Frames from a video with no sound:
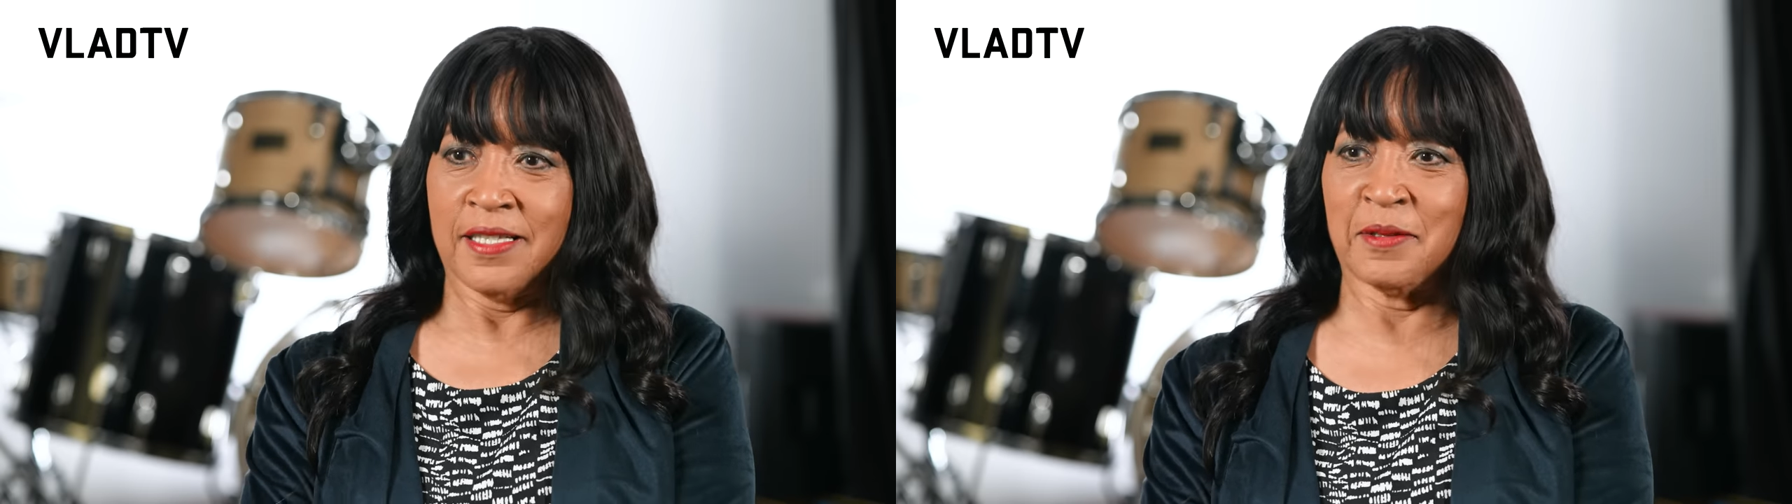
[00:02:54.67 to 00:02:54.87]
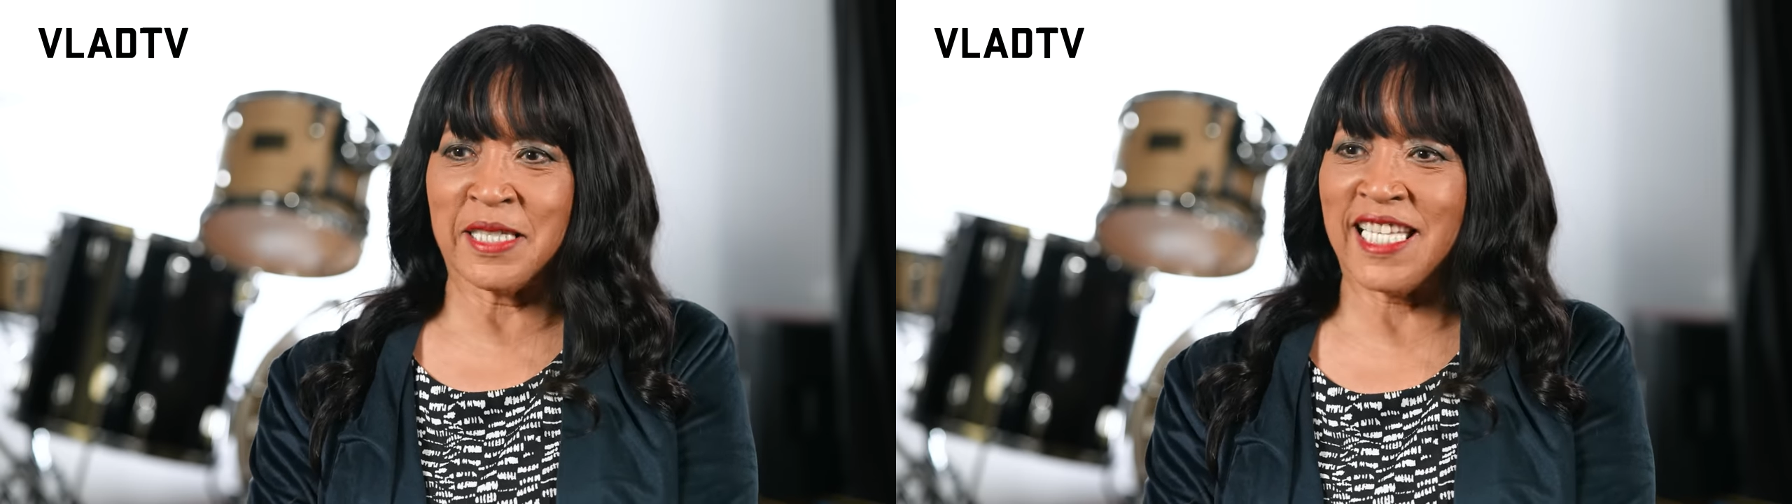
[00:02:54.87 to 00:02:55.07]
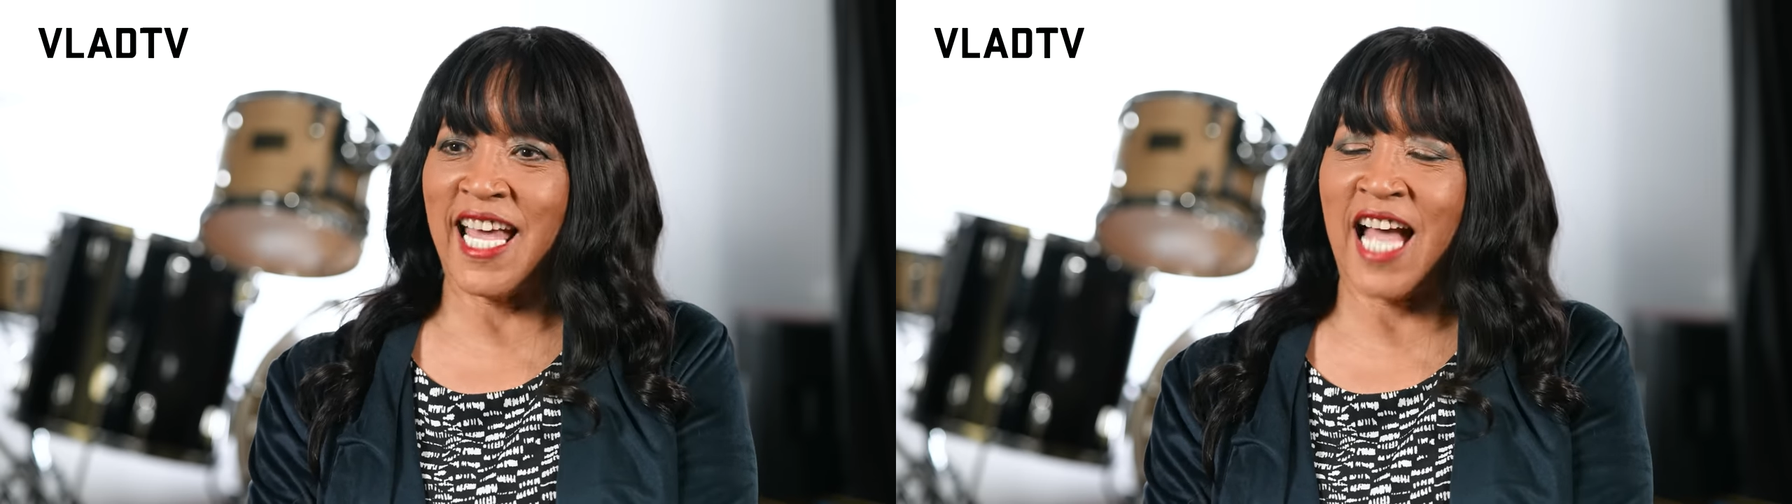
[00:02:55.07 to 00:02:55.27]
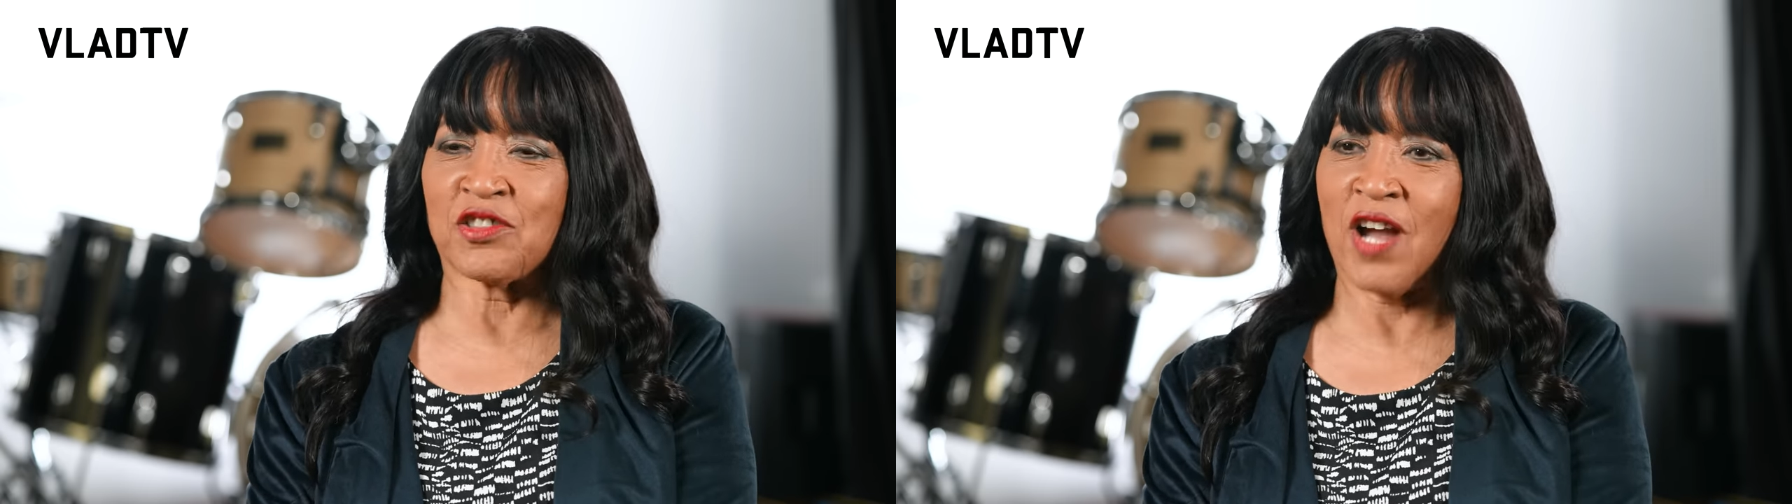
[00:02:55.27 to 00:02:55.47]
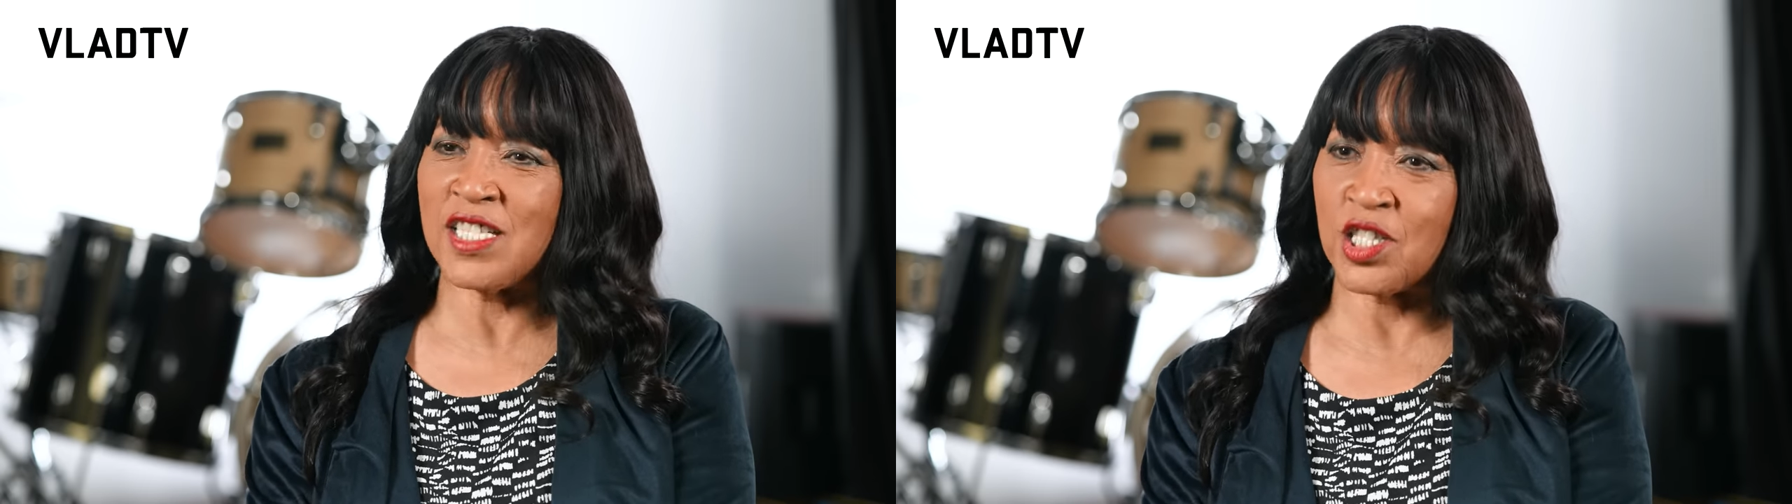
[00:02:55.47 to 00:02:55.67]
What was it say? I
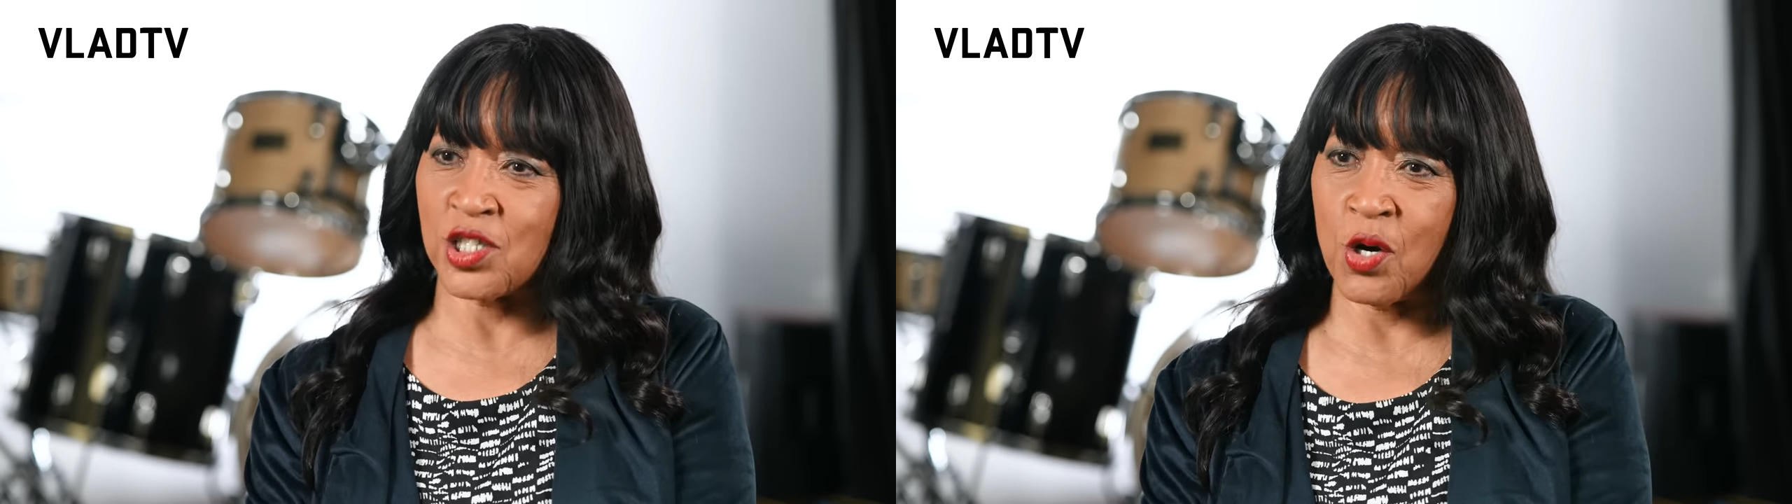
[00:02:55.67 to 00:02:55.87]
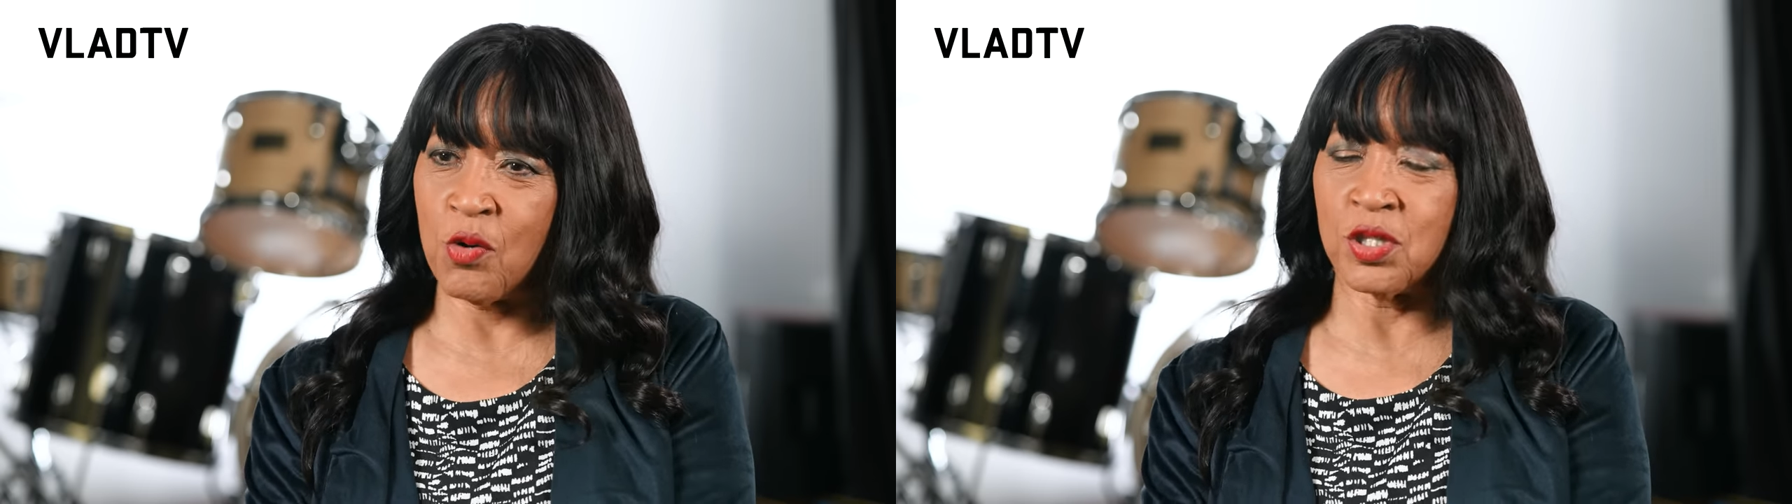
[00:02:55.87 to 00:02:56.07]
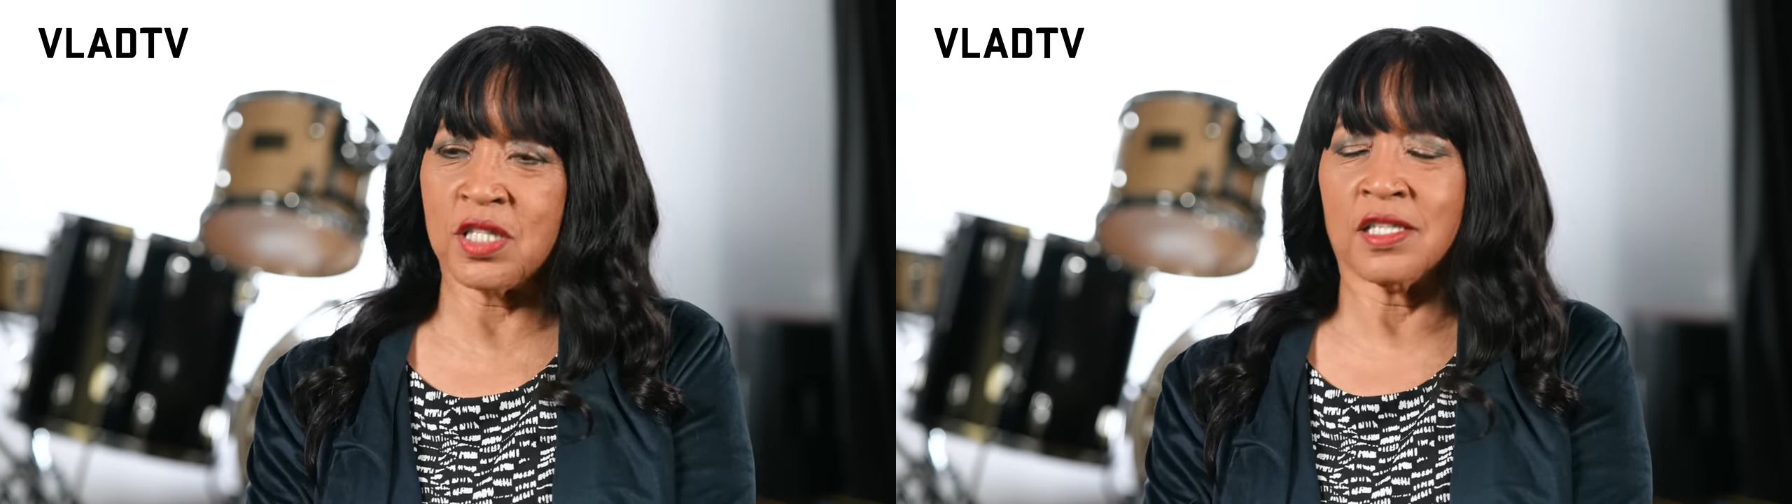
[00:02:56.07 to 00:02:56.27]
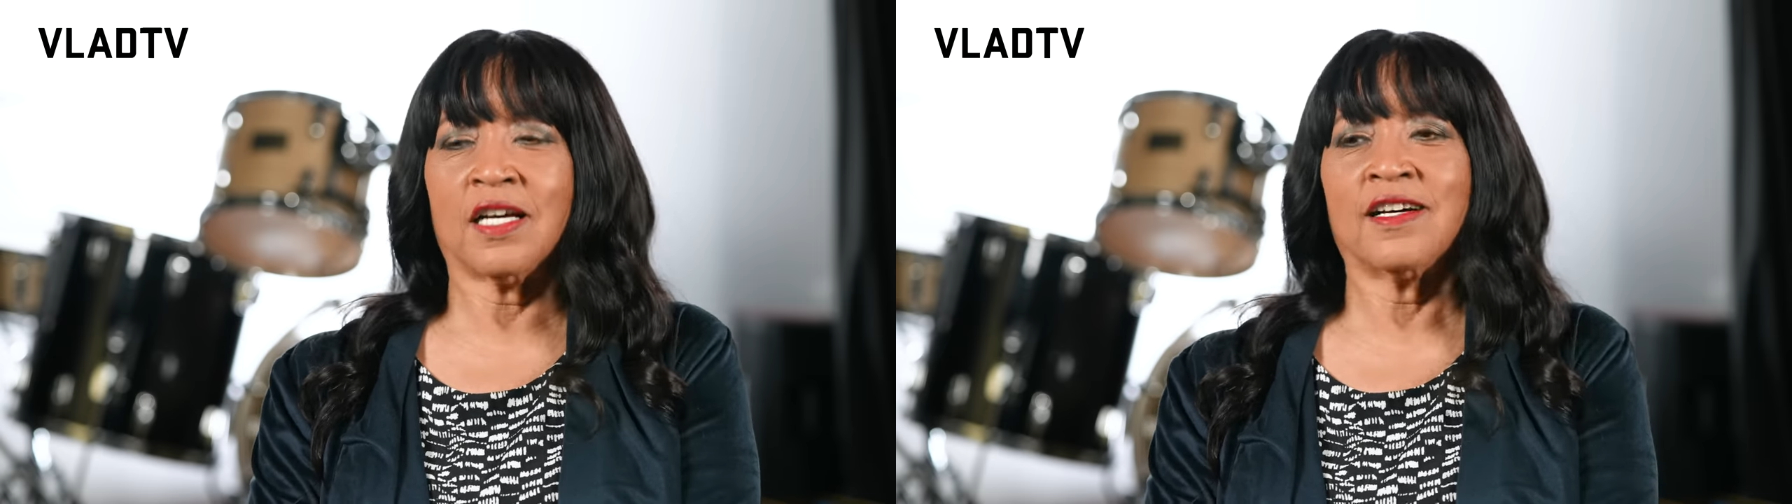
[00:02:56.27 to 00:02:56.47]
tried to tell you.